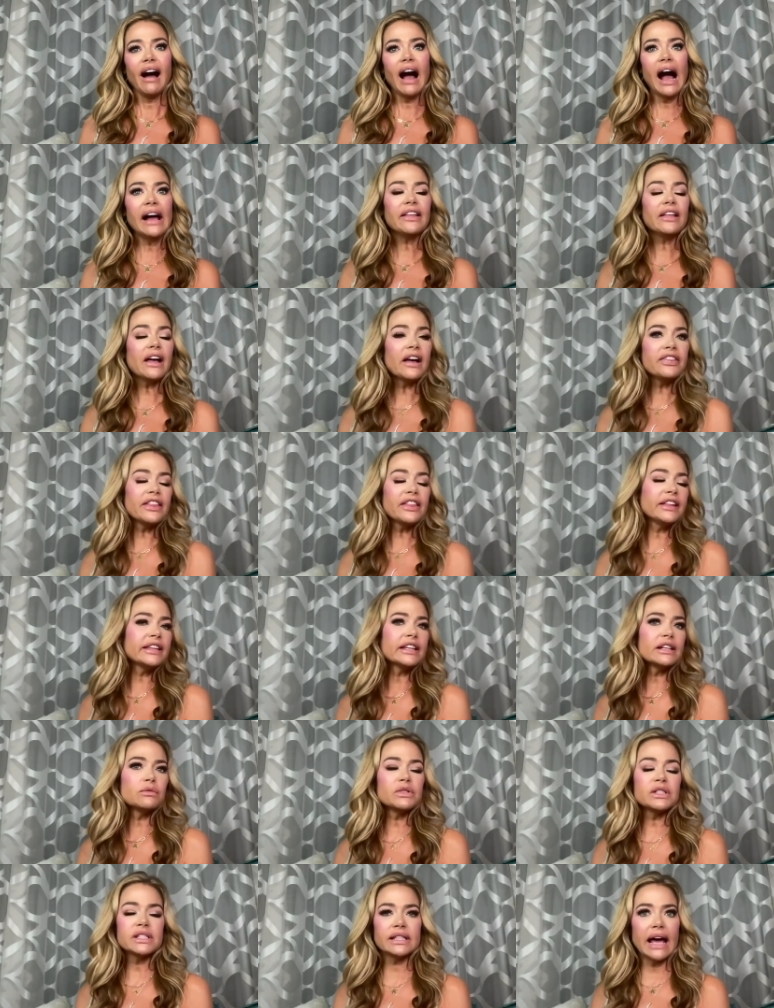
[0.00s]
I think
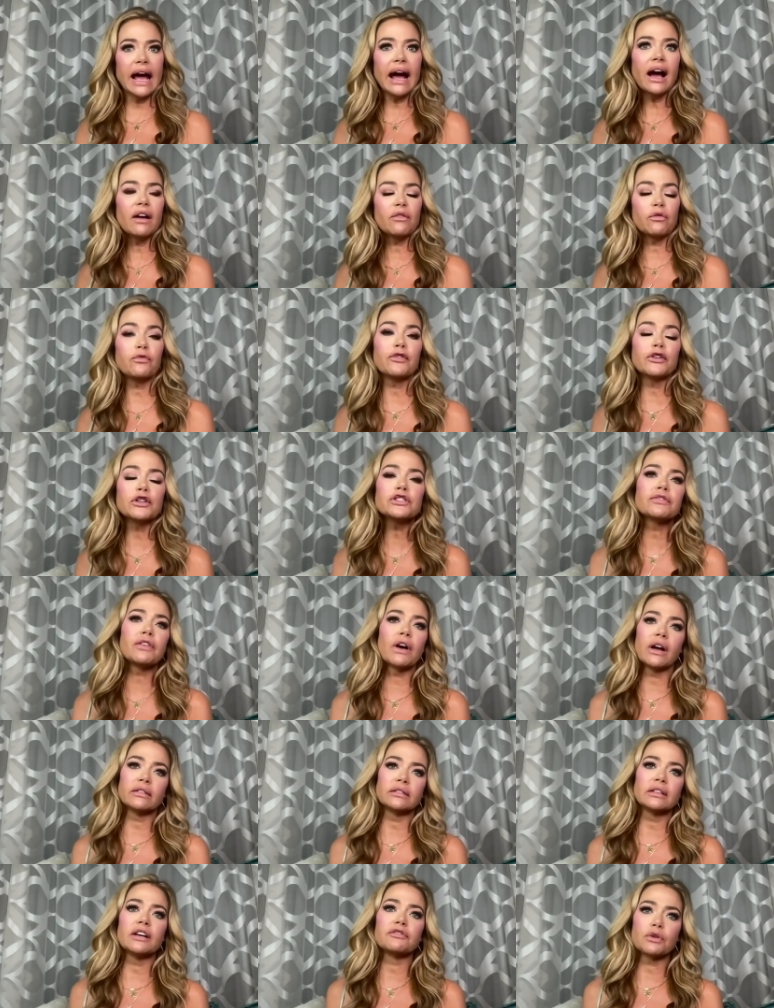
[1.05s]
it was that. First of all,
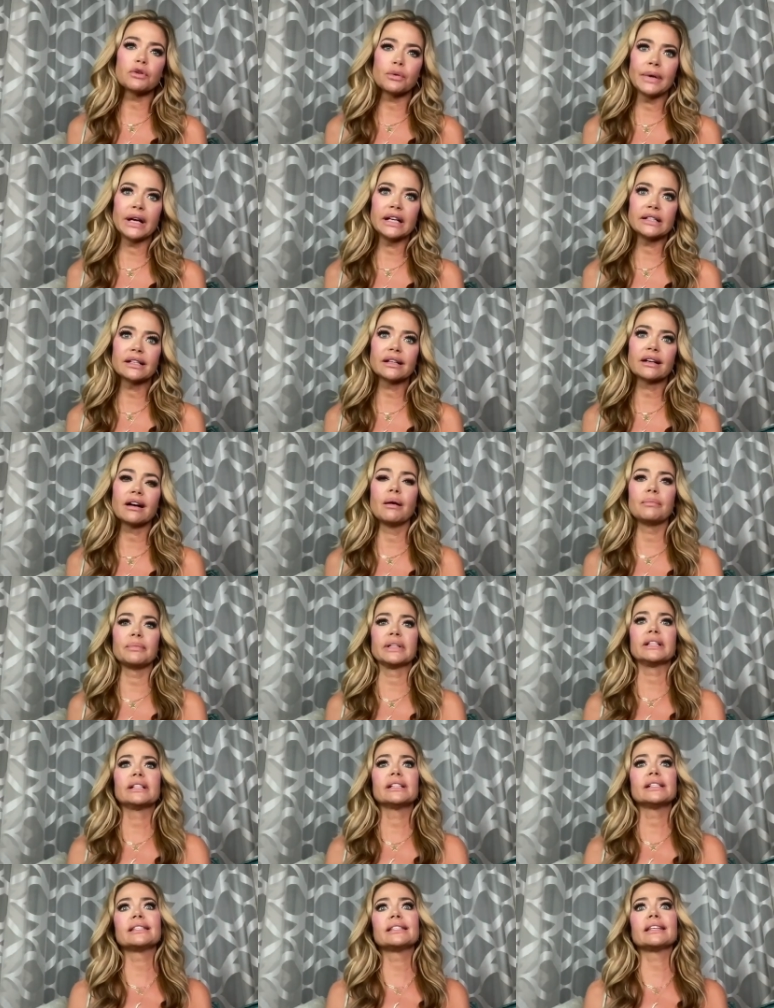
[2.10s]
I love romantic
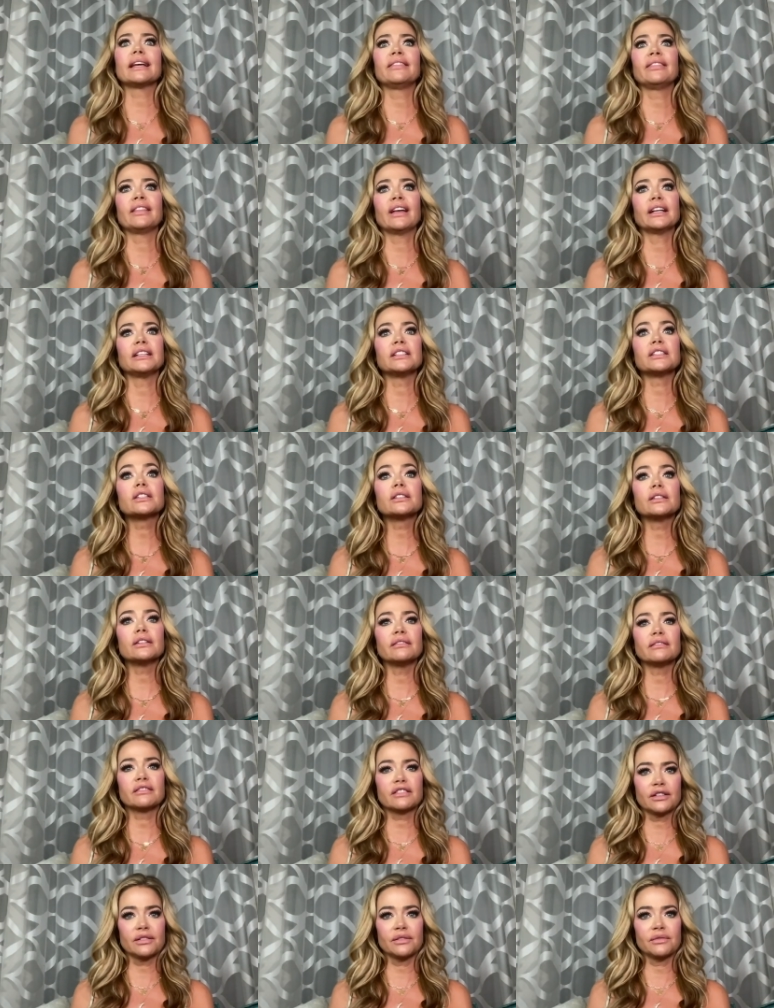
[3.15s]
comedies, and then to
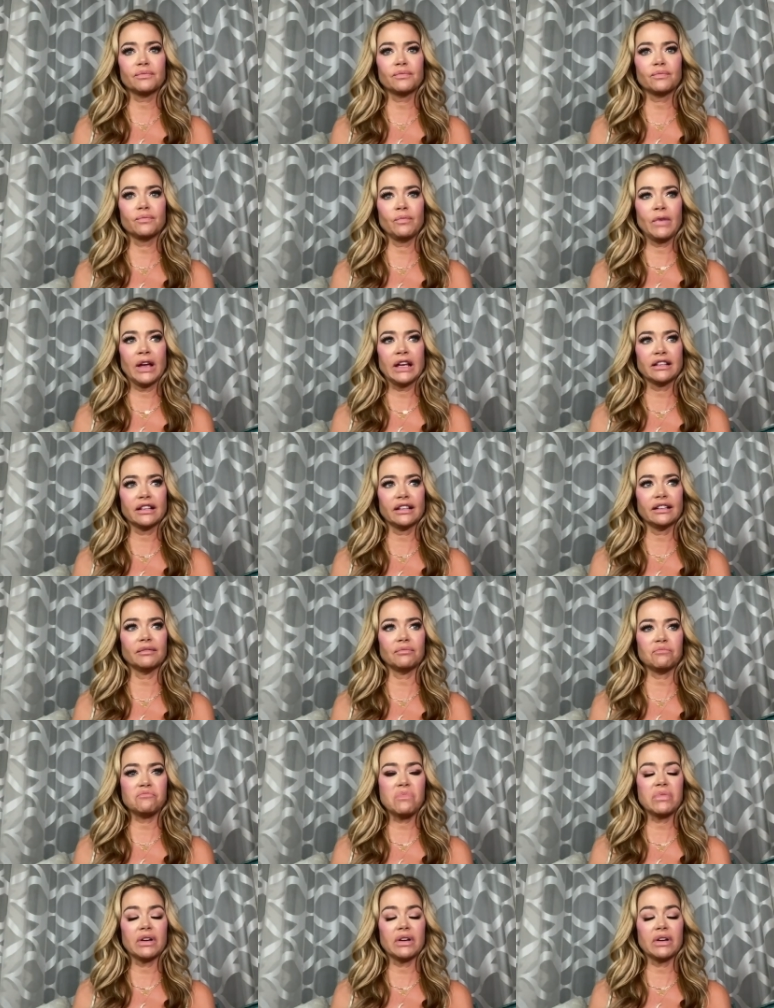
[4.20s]
make it